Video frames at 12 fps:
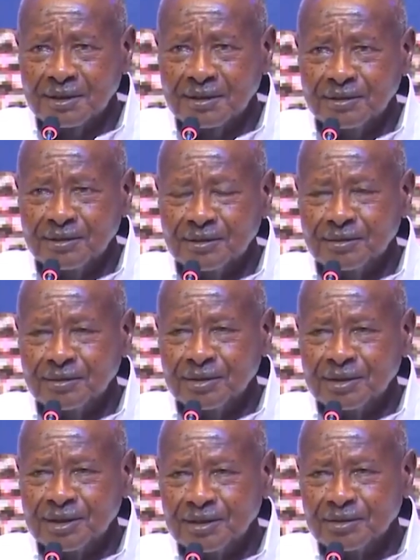
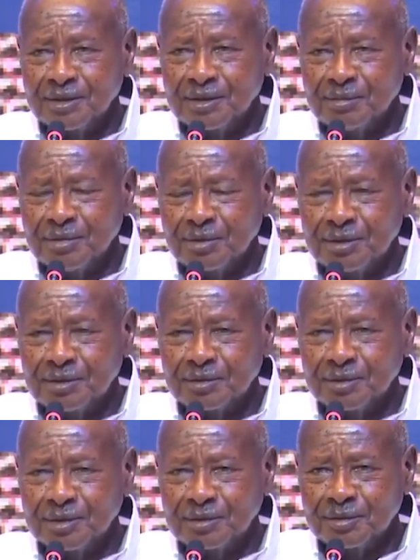
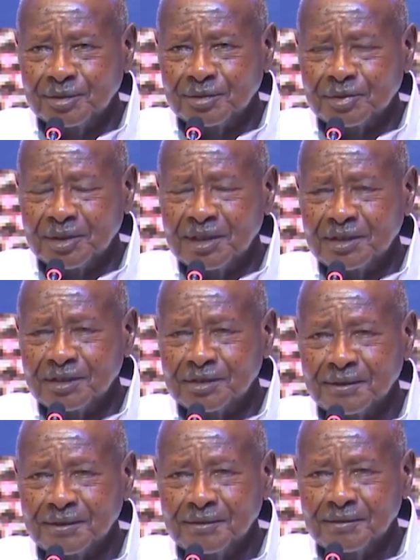with friends
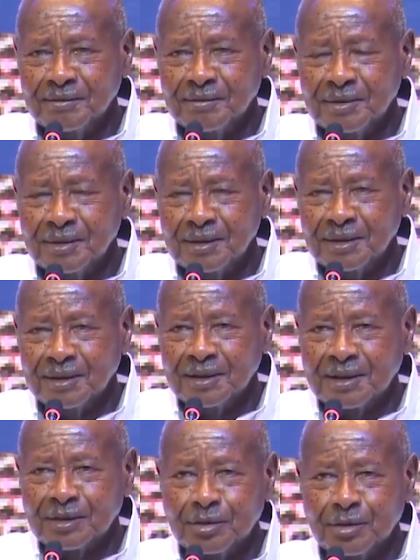
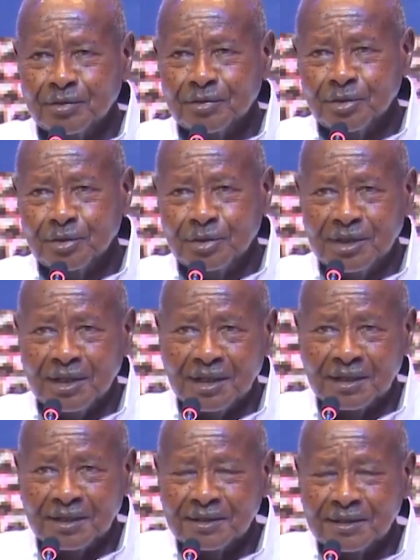that all of you here
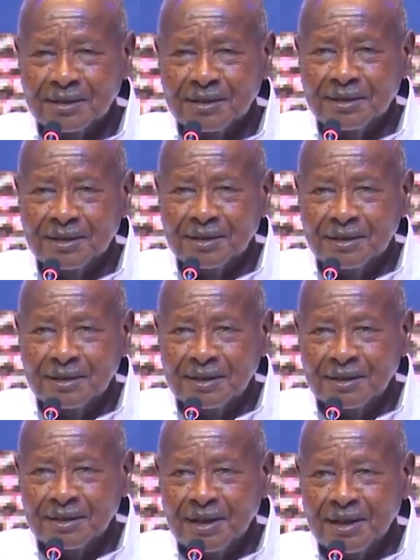
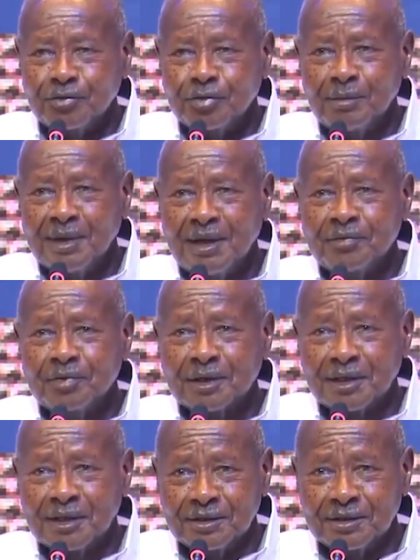are former
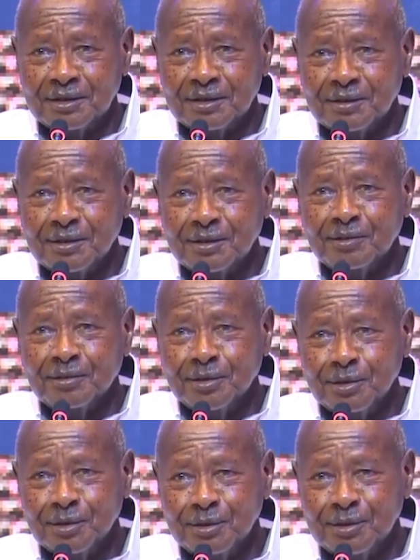Africans, all of you,